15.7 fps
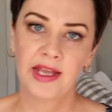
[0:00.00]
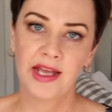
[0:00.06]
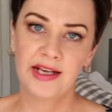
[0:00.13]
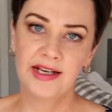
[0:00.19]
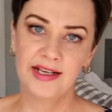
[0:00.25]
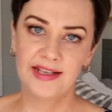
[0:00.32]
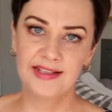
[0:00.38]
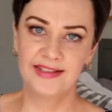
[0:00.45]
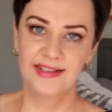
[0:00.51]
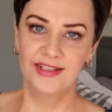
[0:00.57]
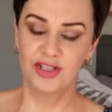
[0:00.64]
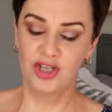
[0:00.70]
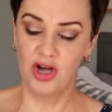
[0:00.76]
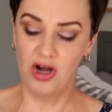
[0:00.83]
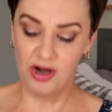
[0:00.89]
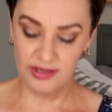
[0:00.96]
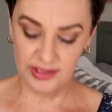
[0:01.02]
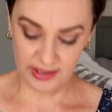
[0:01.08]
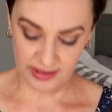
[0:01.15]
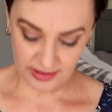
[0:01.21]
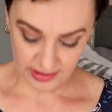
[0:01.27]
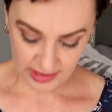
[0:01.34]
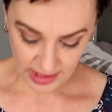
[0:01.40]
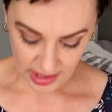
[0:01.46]
and it is this
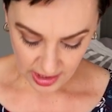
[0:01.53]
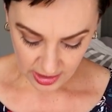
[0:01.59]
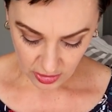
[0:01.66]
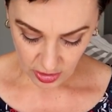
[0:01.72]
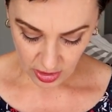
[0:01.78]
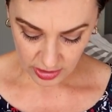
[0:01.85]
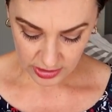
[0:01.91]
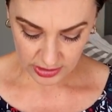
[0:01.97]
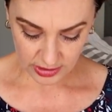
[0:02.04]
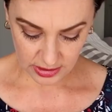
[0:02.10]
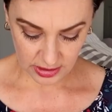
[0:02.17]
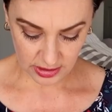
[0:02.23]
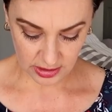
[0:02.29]
cardigan that I got